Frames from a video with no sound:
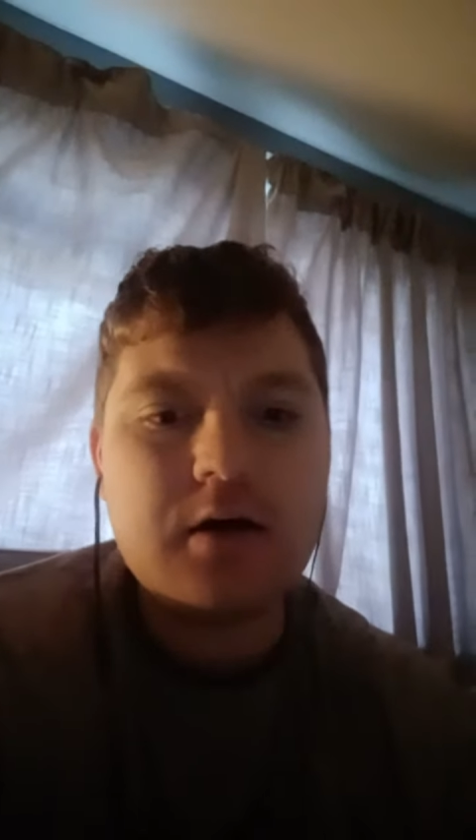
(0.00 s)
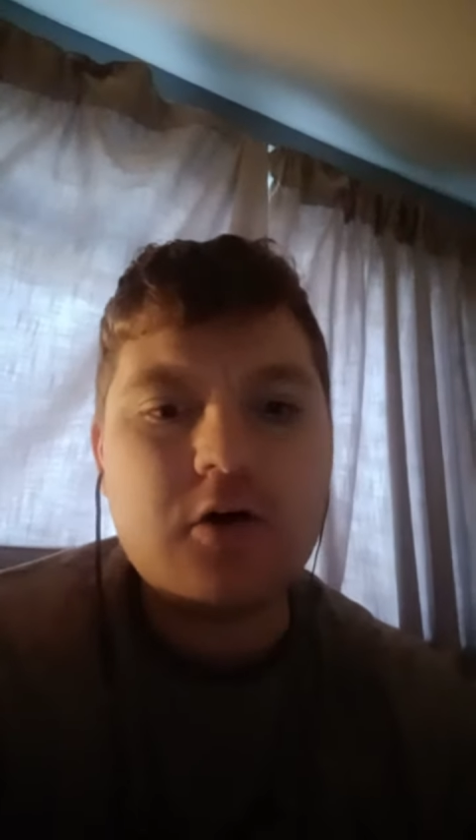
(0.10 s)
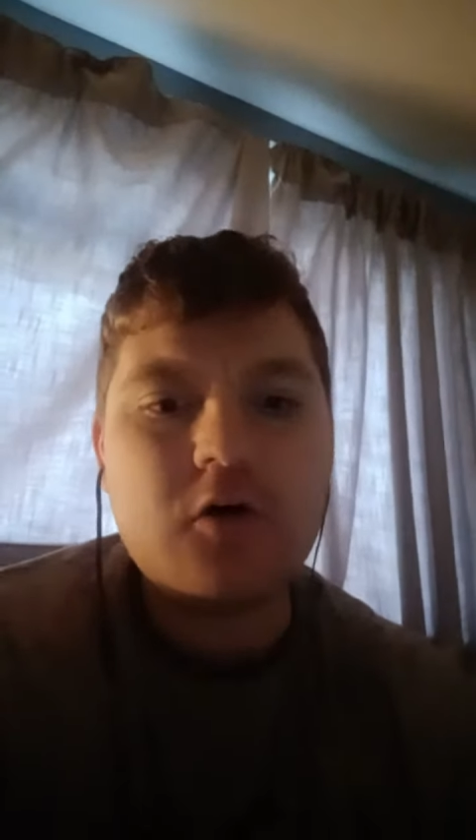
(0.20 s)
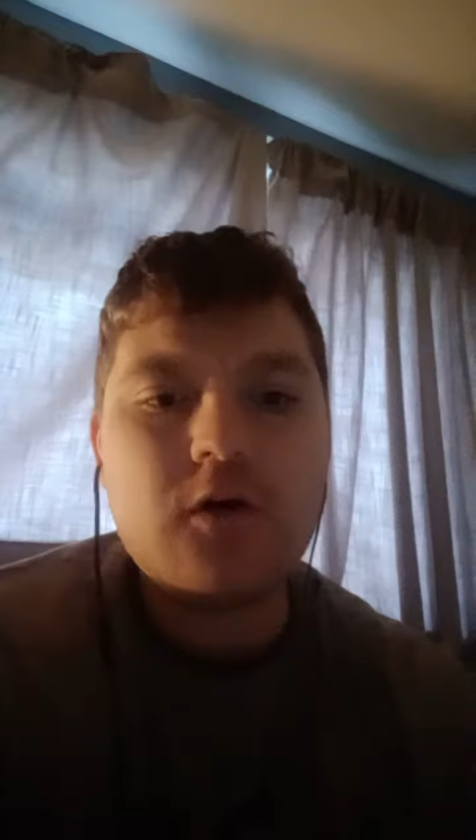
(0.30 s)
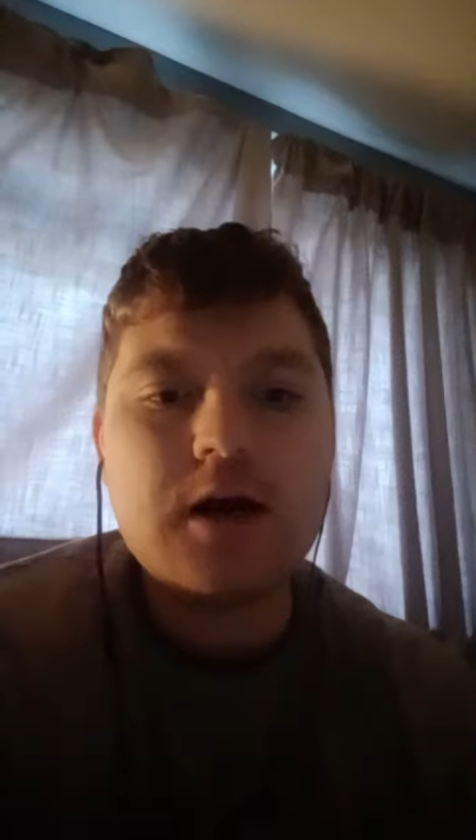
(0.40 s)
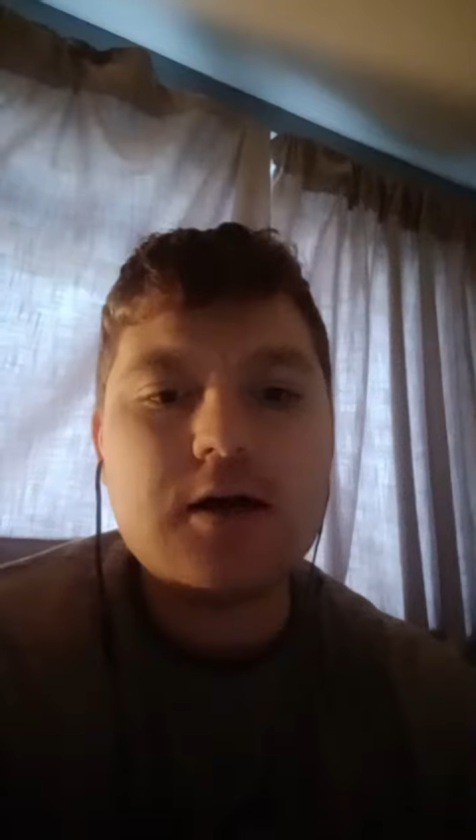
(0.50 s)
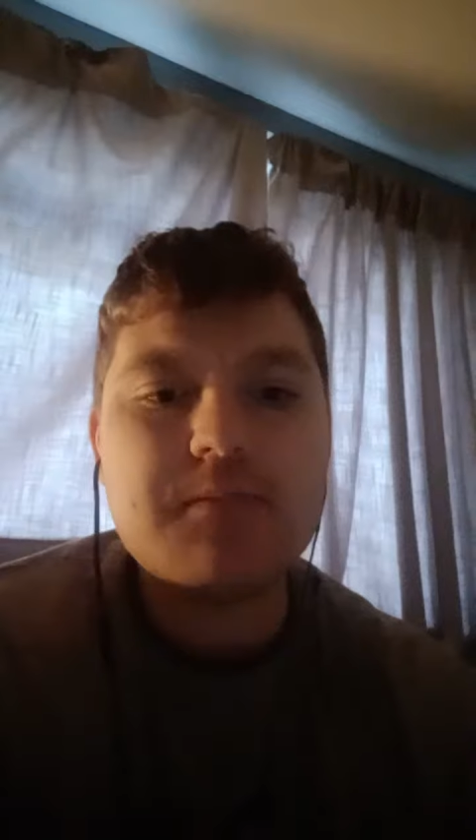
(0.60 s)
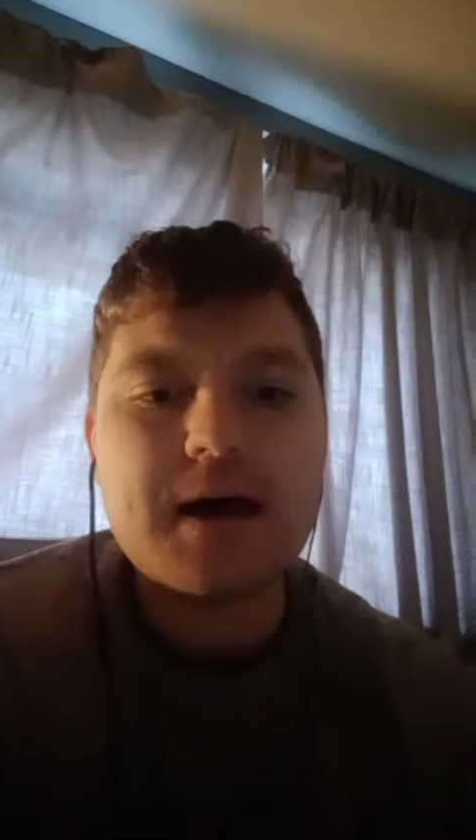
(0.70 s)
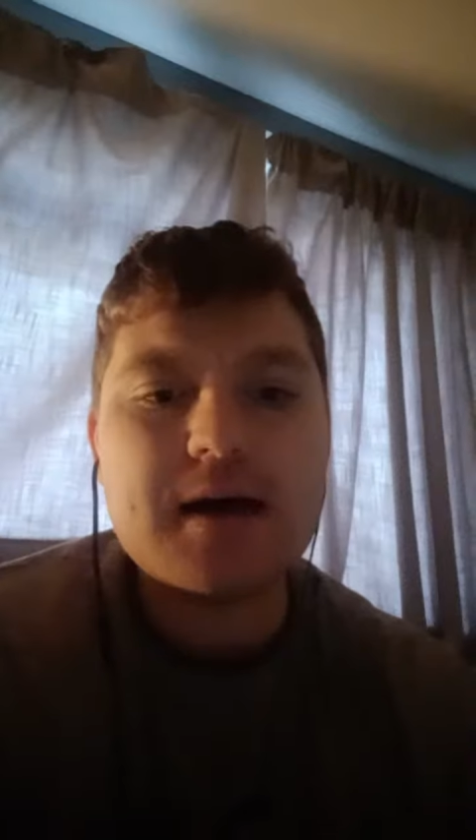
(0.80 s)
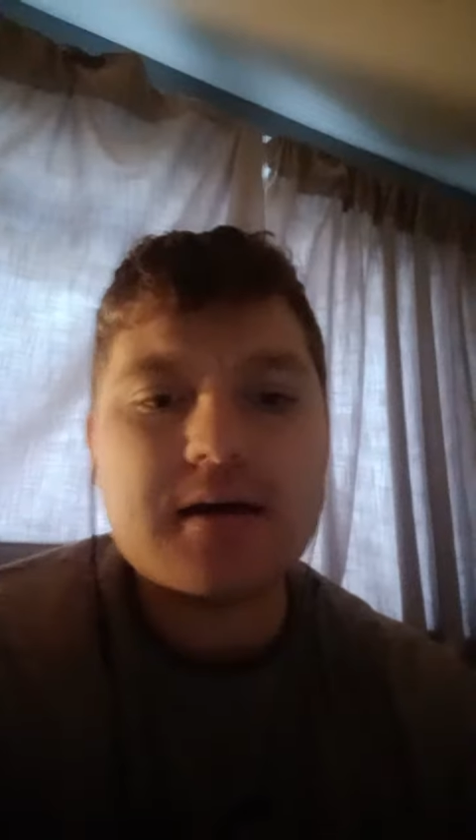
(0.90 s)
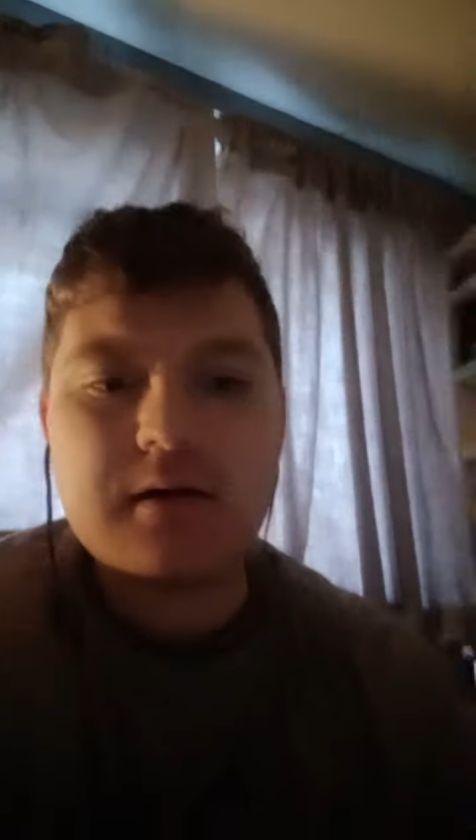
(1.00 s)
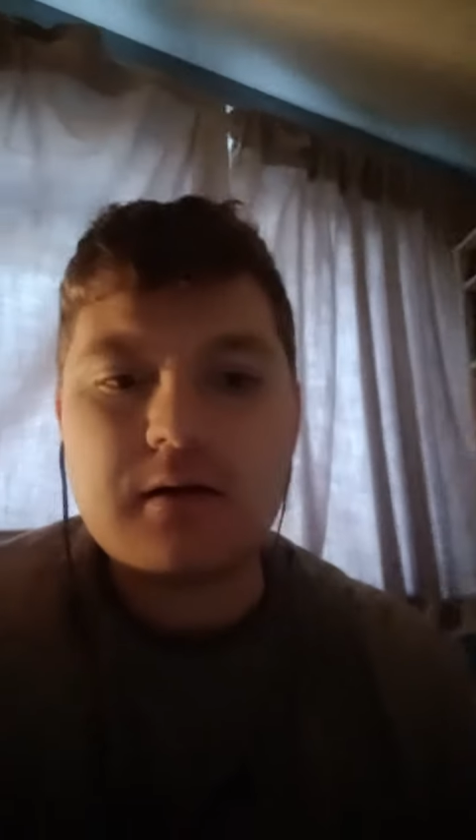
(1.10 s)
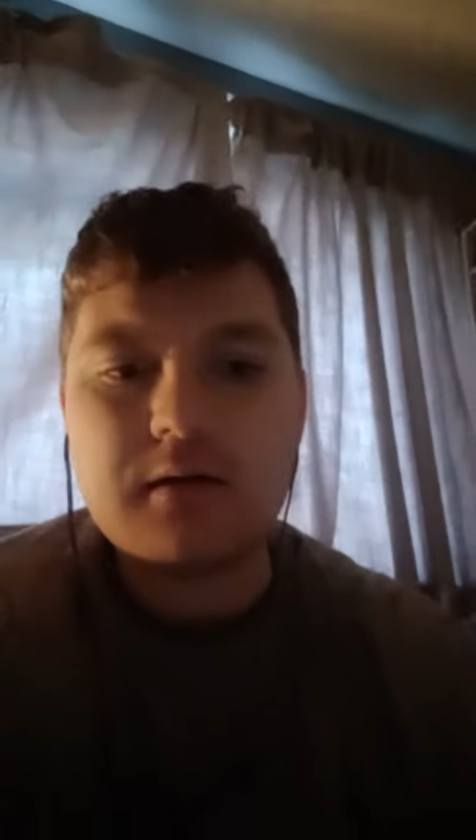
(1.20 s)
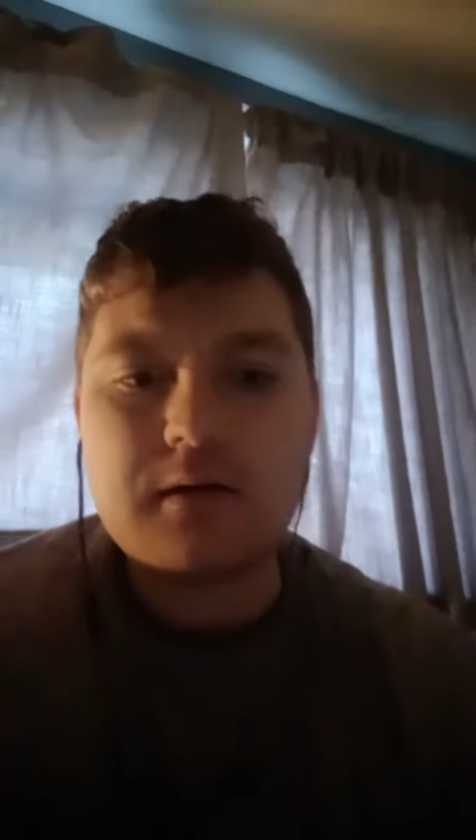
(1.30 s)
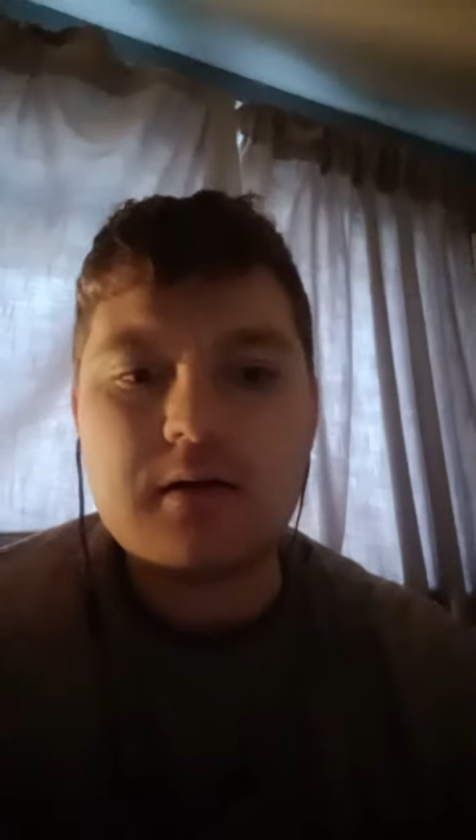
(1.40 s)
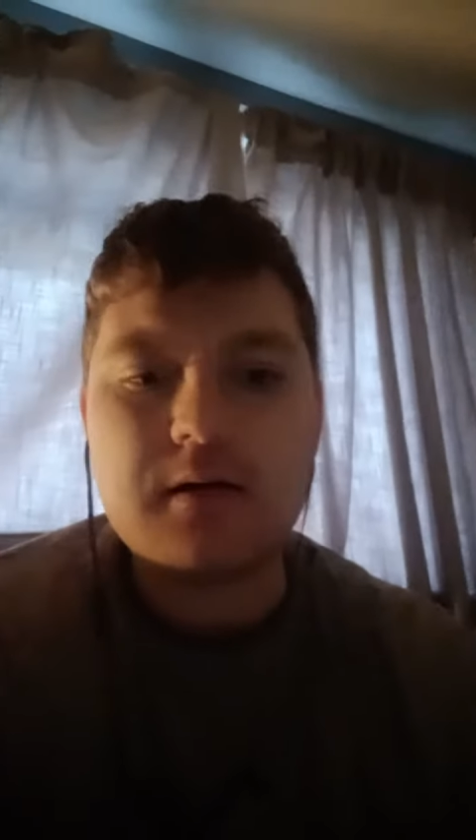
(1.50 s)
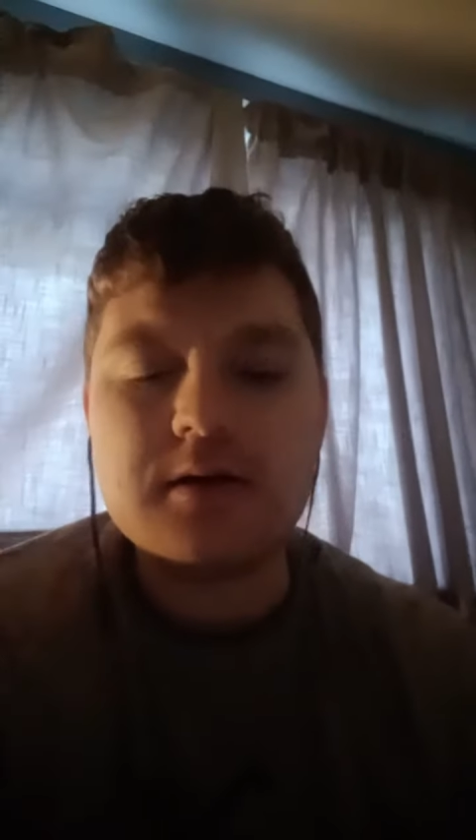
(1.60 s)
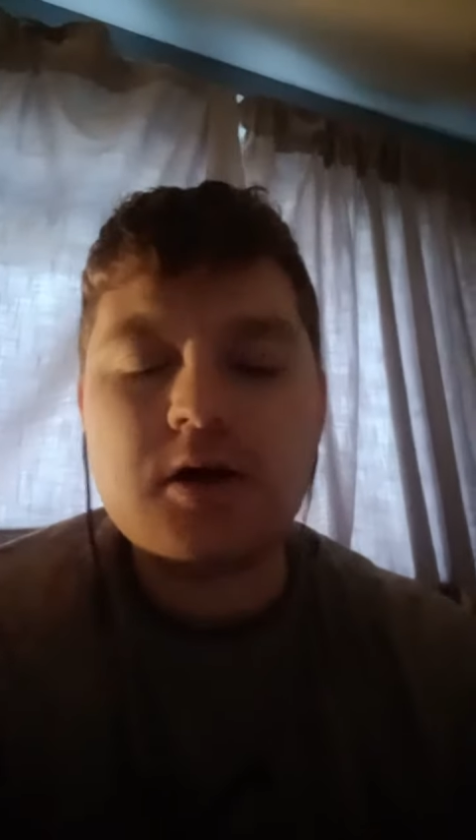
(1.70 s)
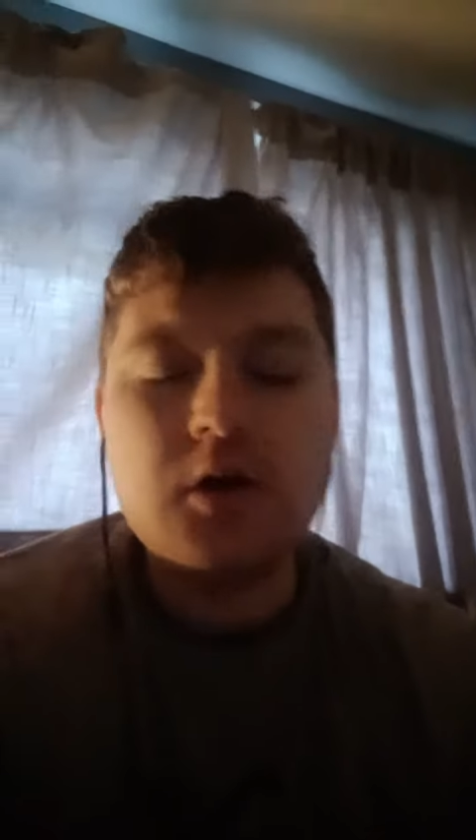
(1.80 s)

Oh Lord my God,